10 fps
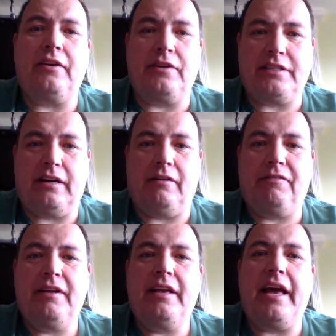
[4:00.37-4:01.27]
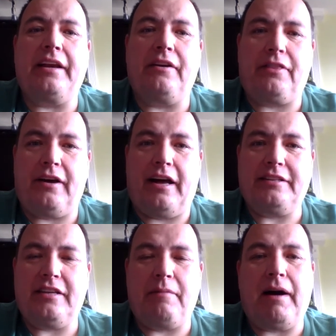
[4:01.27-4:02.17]
yourself and your
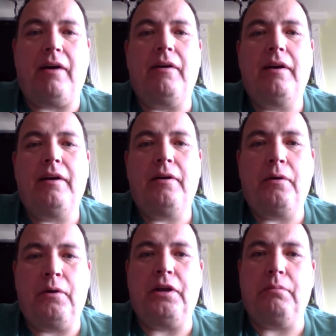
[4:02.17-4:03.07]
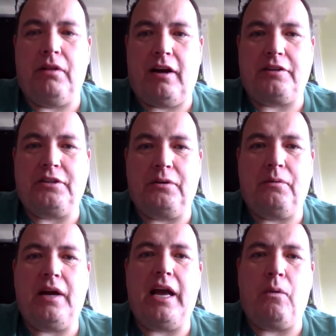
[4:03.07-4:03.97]
thoughts about who you belong to
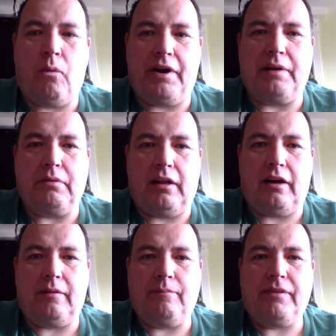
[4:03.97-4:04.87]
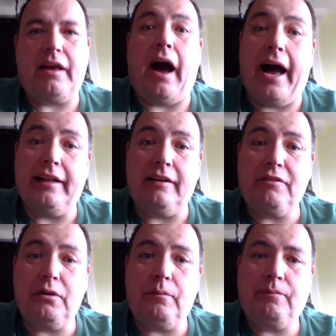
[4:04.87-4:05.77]
and where you belong. I love
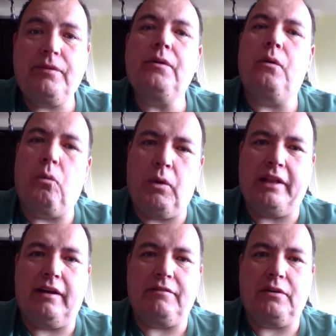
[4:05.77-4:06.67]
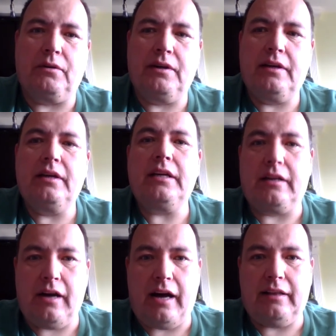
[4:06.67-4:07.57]
you. We love you.
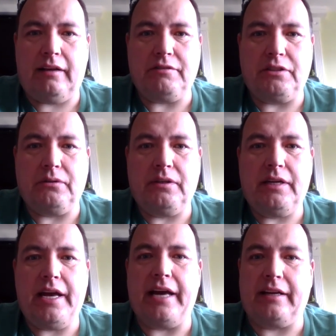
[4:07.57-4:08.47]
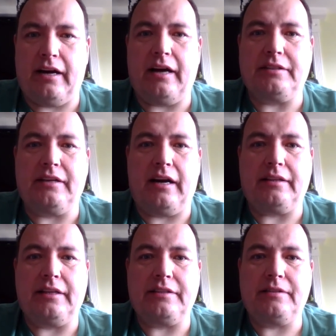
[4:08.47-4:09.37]
God loves you. And God's
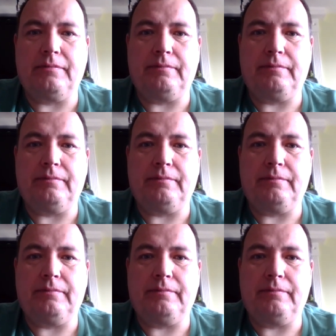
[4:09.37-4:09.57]
got this.